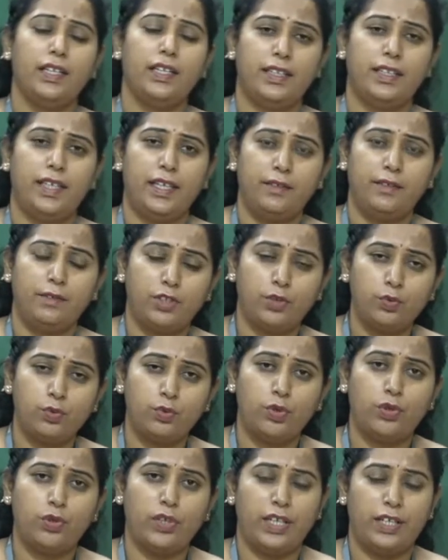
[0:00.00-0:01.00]
then
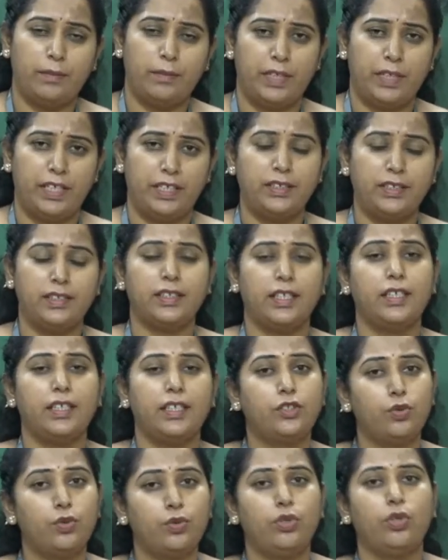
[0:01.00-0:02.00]
pseudo elements,
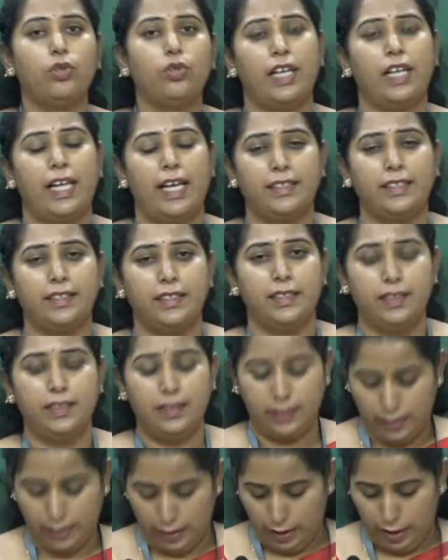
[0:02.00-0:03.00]
pseudo
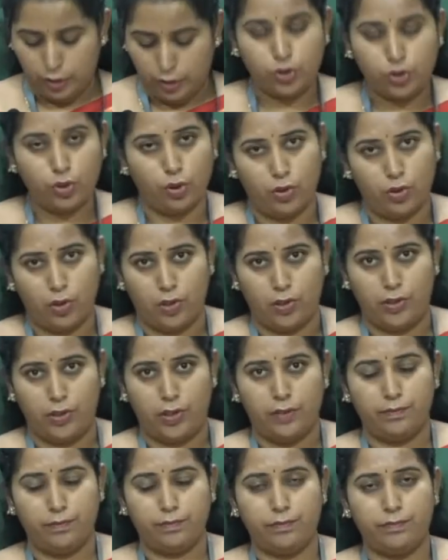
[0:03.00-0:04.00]
classes, so
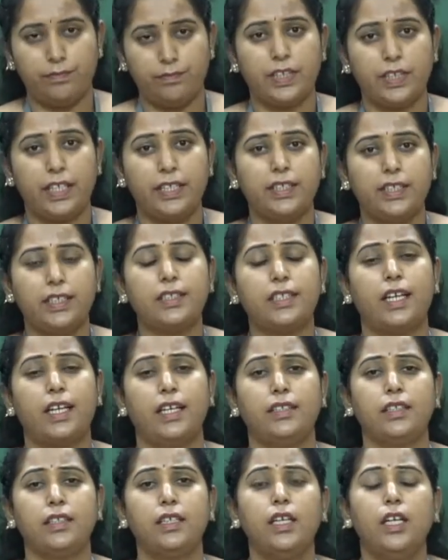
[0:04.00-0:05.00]
on. Is it
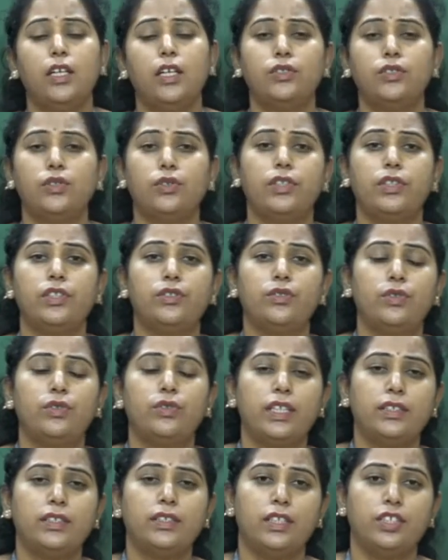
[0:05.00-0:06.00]
right? So in
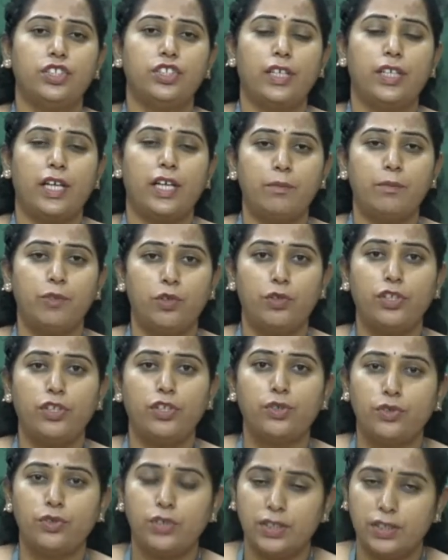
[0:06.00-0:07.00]
today's session I am going
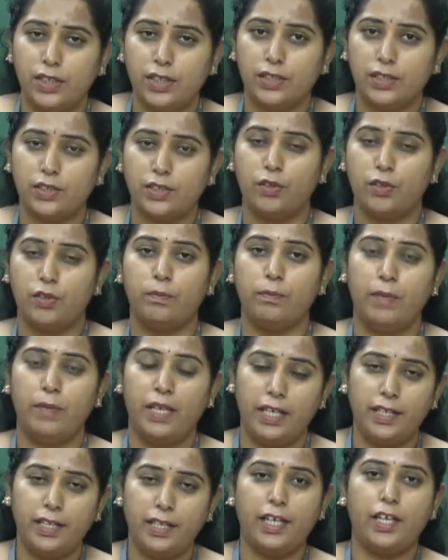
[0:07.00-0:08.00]
to discuss on
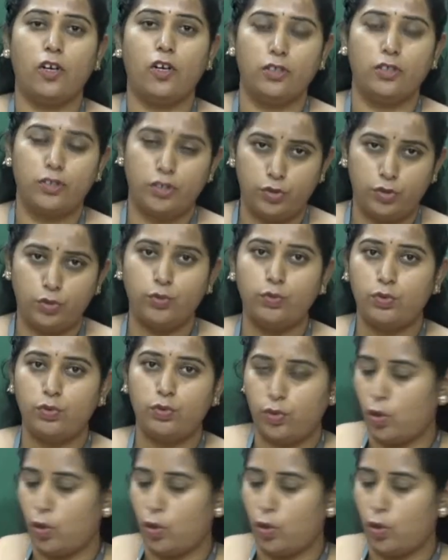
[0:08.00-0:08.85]
mainly on two